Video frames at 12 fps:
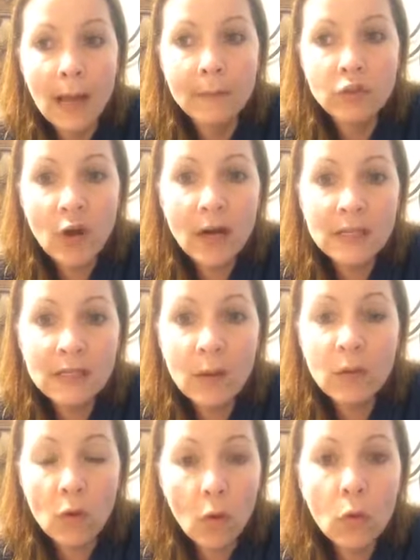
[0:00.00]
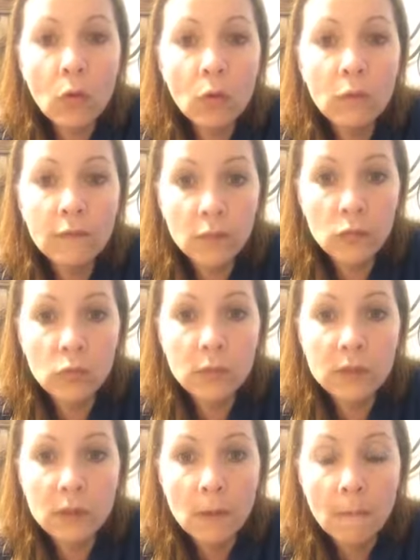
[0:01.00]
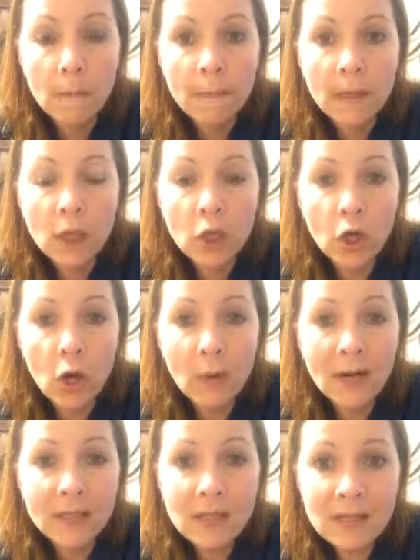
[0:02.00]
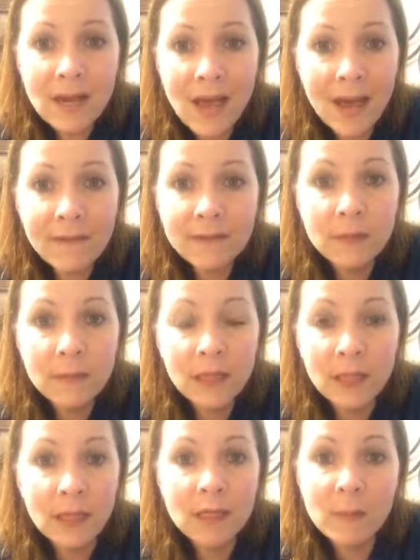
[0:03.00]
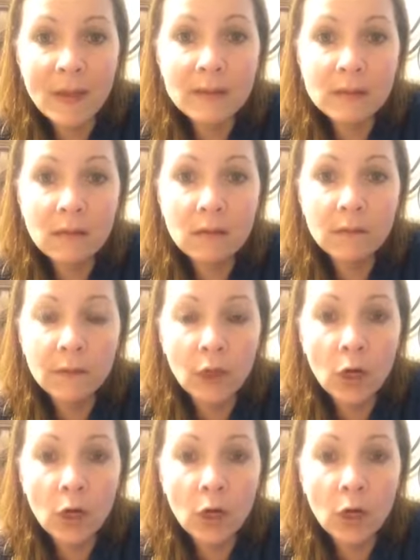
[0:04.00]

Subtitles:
Try to stay with whole foods, and it doesn't have to be expensive,